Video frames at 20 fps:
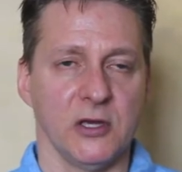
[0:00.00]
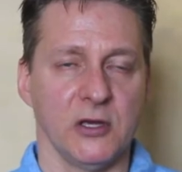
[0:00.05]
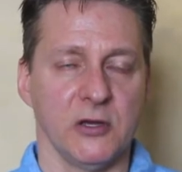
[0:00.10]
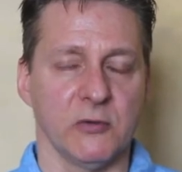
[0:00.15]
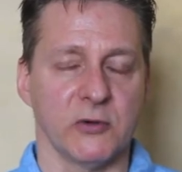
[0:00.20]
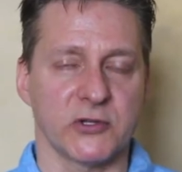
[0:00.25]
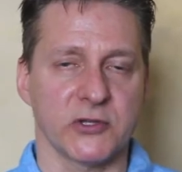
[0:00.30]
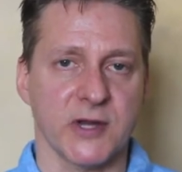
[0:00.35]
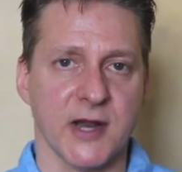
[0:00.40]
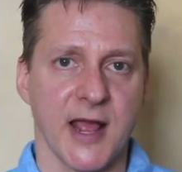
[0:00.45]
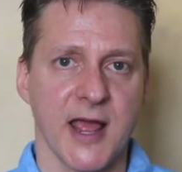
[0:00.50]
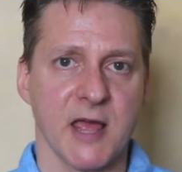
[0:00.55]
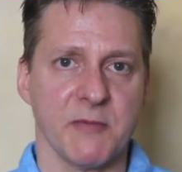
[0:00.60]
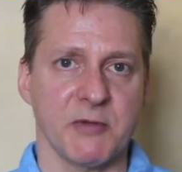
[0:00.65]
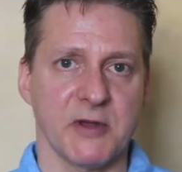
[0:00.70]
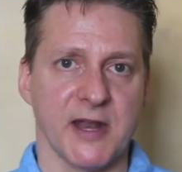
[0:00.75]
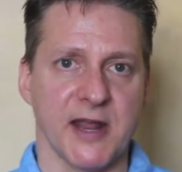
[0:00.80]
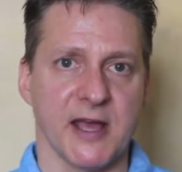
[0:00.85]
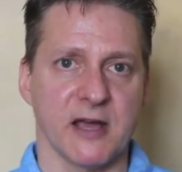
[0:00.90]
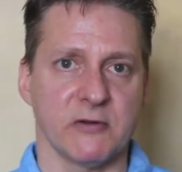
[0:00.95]
what's going to
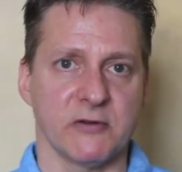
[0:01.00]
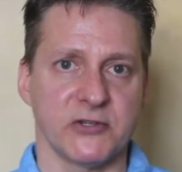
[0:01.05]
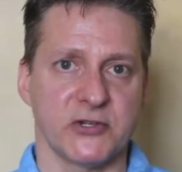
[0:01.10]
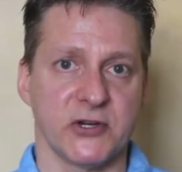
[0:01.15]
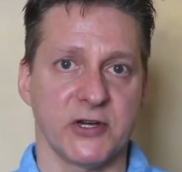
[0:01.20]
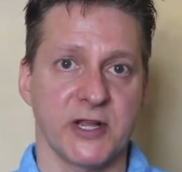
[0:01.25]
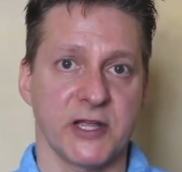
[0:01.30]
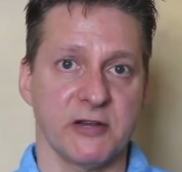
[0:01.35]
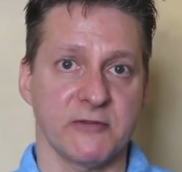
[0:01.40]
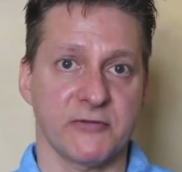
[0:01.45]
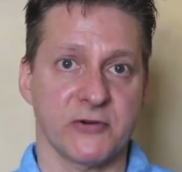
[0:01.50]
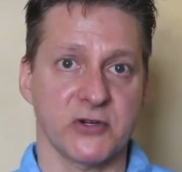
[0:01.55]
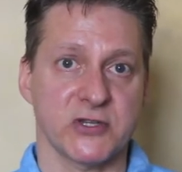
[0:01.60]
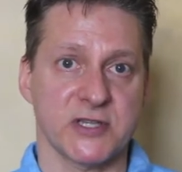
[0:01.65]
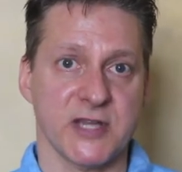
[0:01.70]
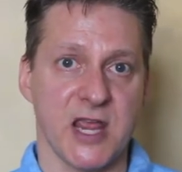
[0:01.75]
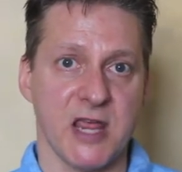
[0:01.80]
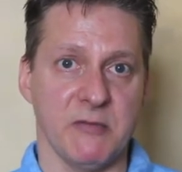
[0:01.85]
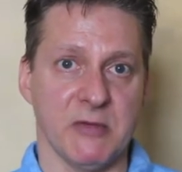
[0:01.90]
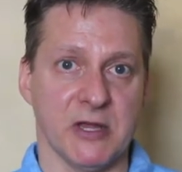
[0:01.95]
happen now is you're going to get your first
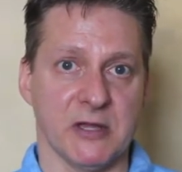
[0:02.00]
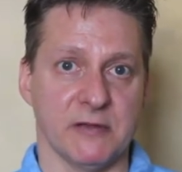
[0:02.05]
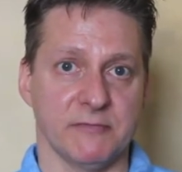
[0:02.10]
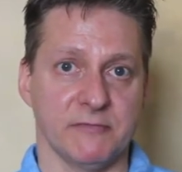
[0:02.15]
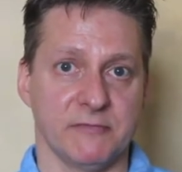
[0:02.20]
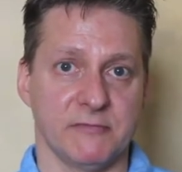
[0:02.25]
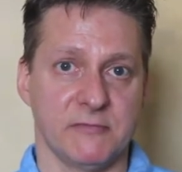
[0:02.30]
statement.